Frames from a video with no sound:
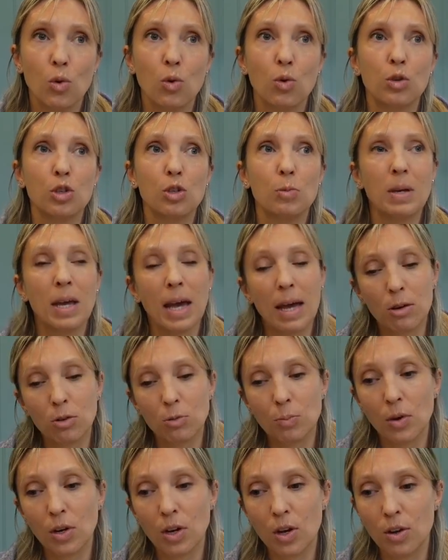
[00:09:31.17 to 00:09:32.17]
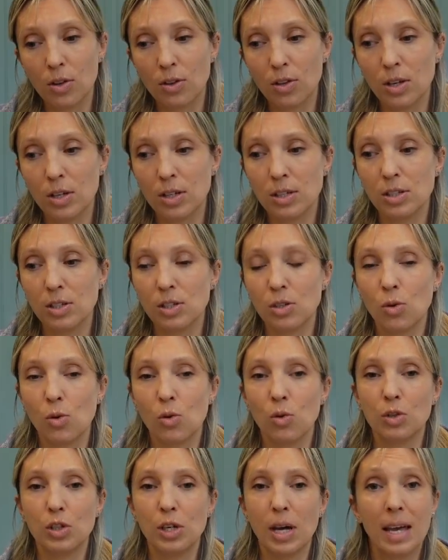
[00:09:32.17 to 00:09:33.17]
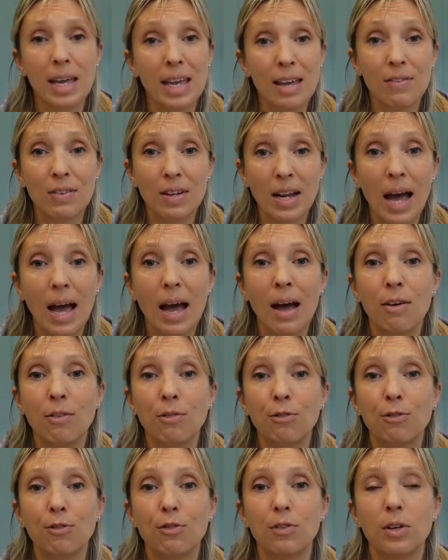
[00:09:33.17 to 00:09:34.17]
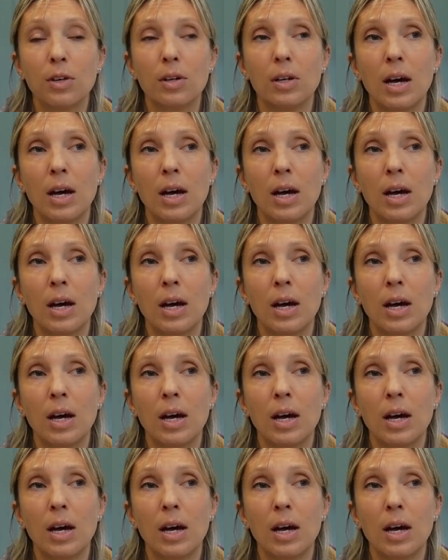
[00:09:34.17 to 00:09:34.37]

or to be held by others, or to even have